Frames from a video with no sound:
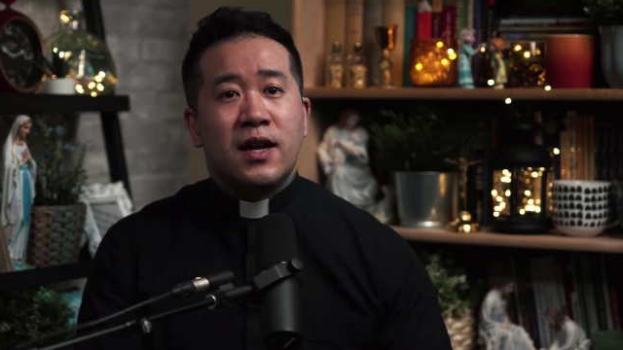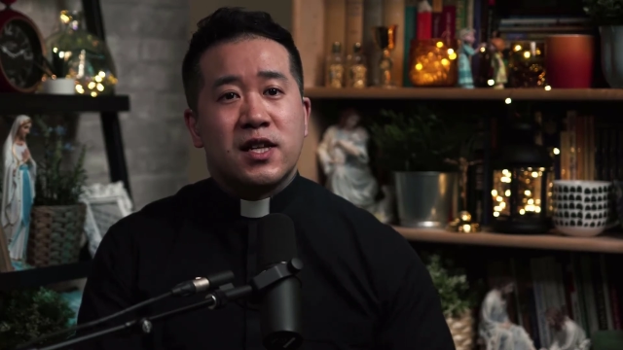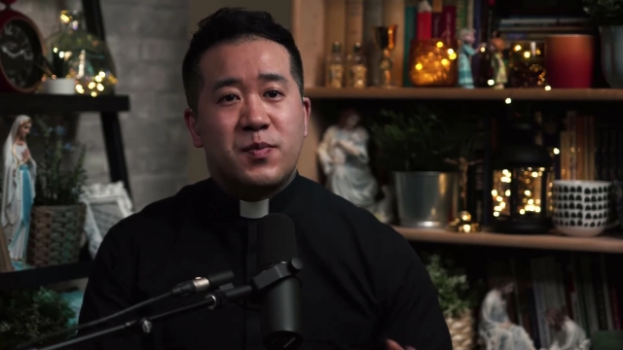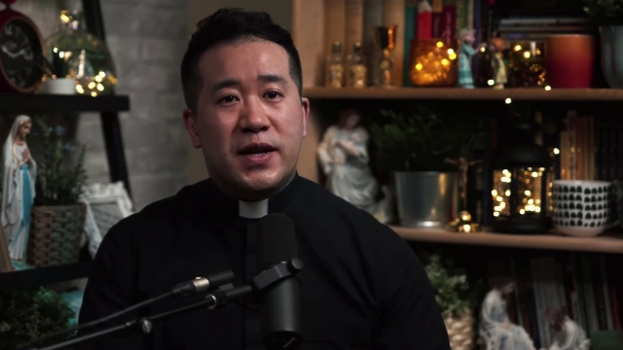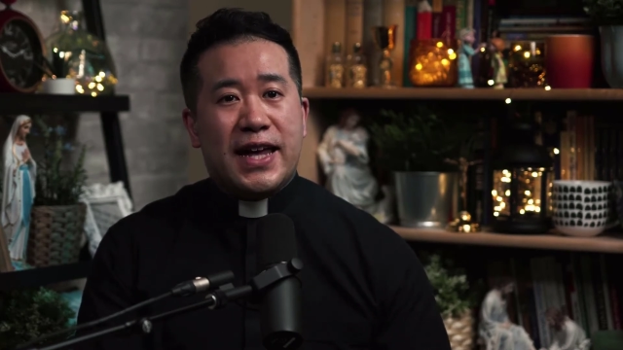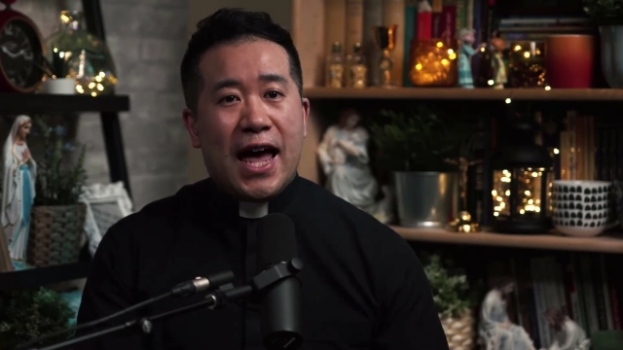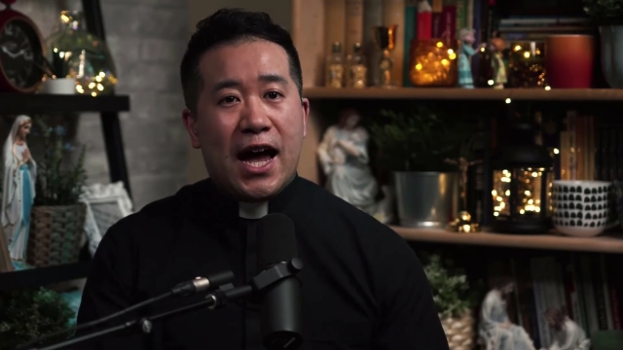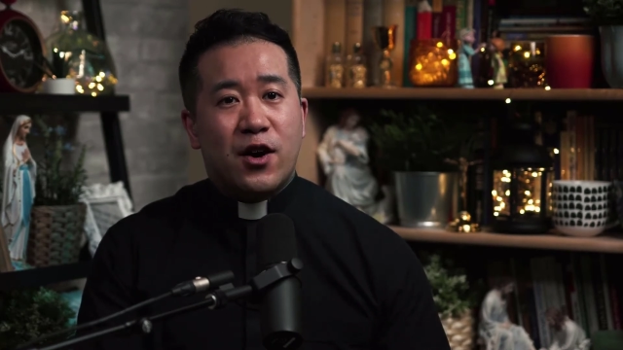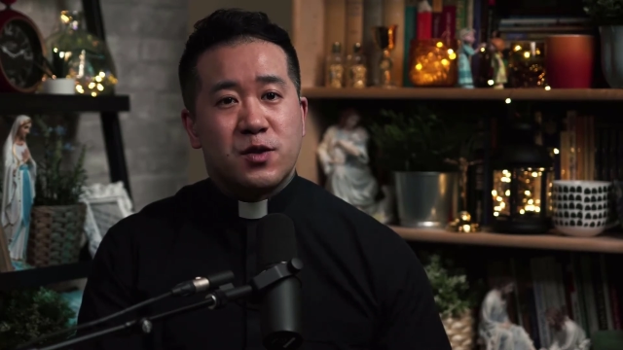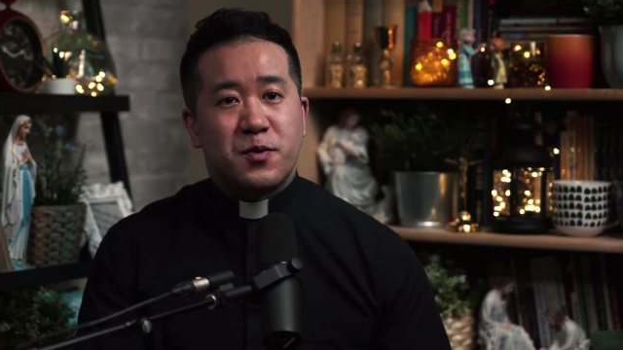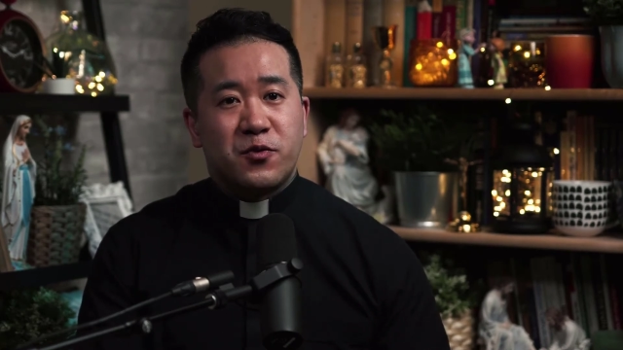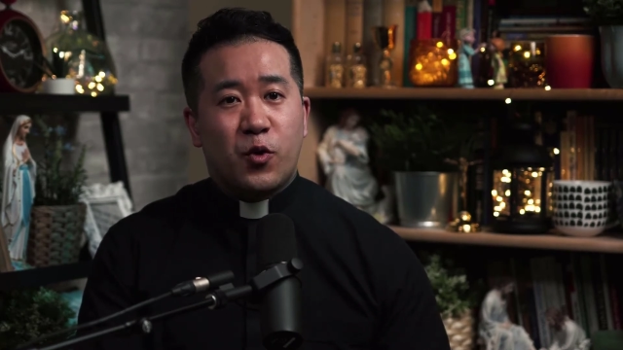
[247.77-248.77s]
spending
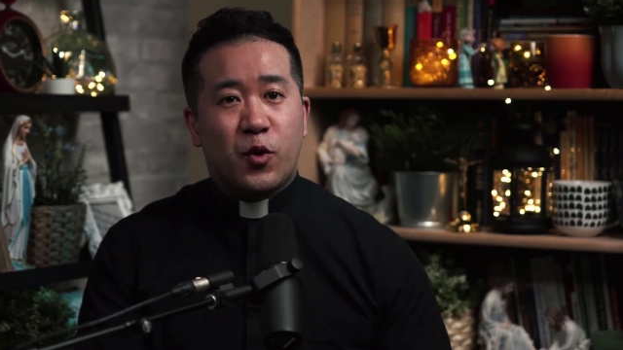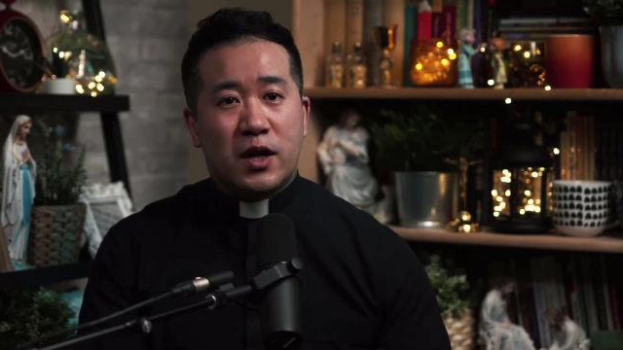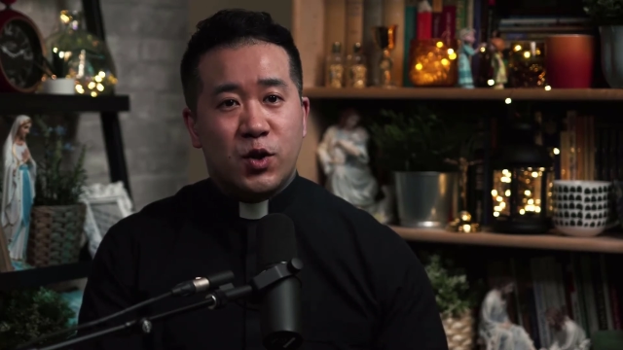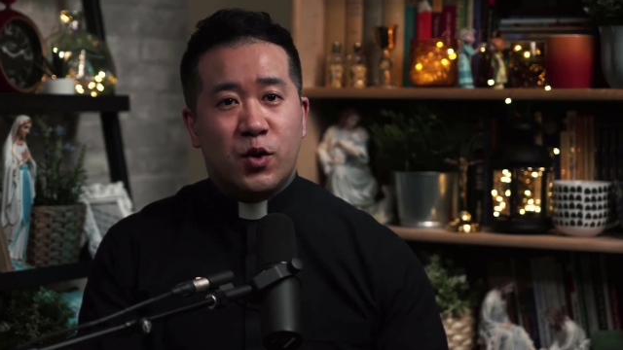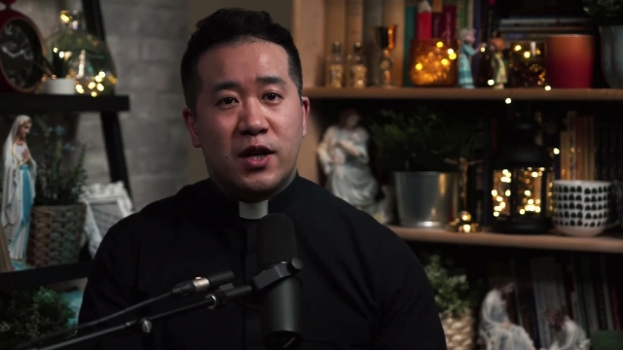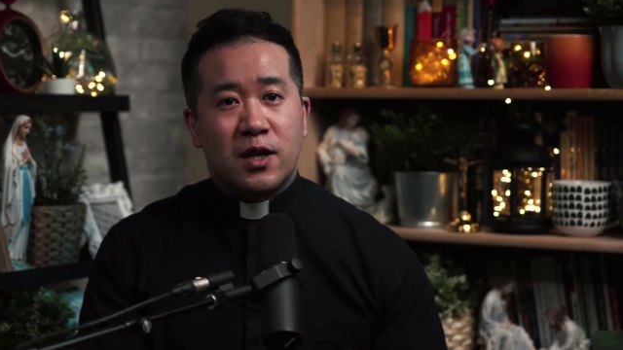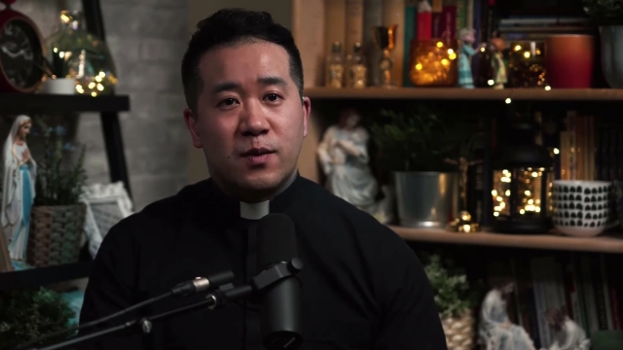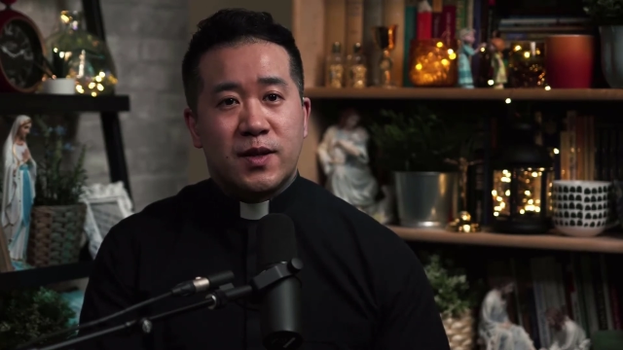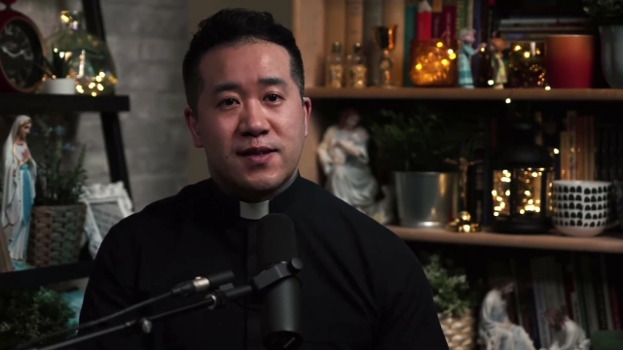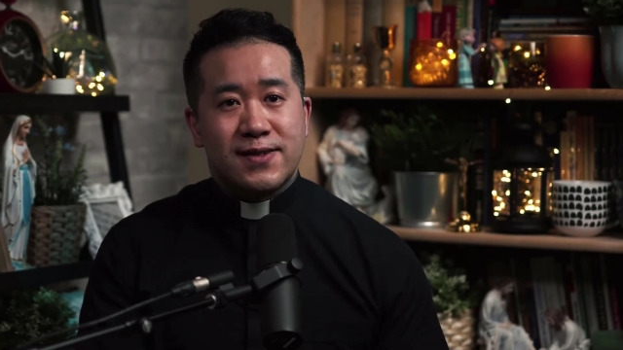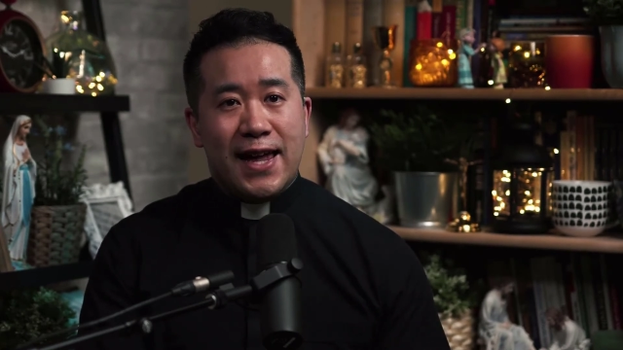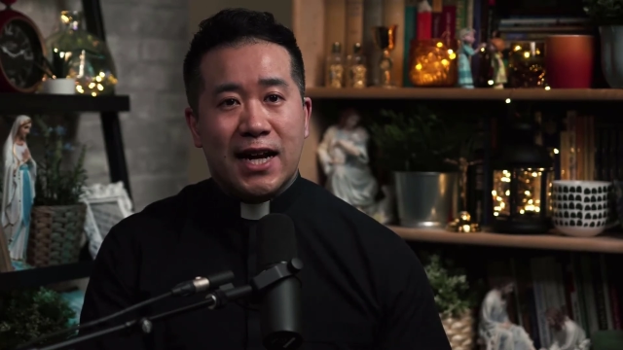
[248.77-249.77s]
hours before the Lord in the
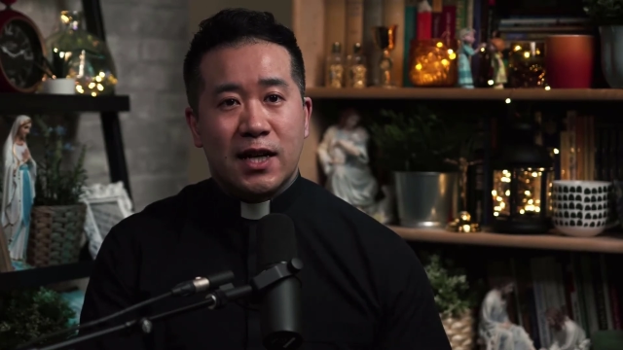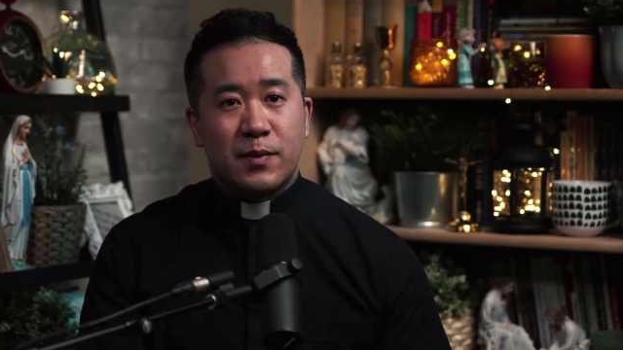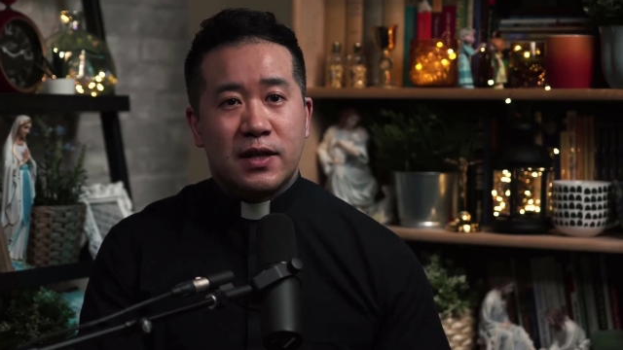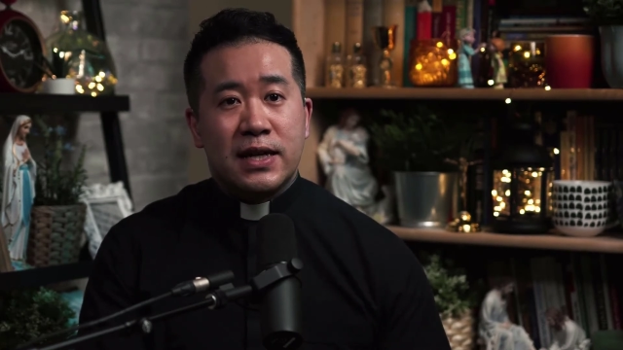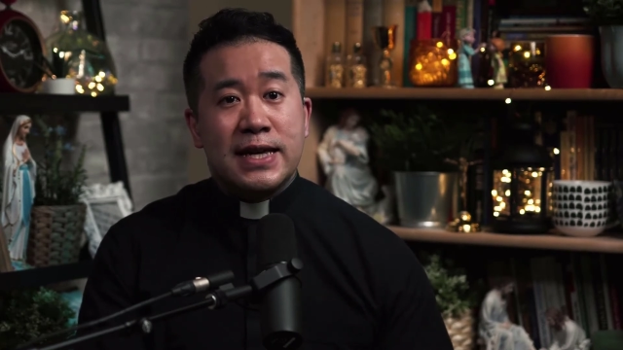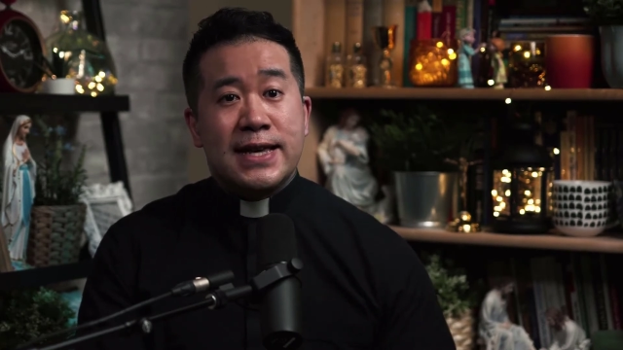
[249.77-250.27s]
Blessed Sacrament.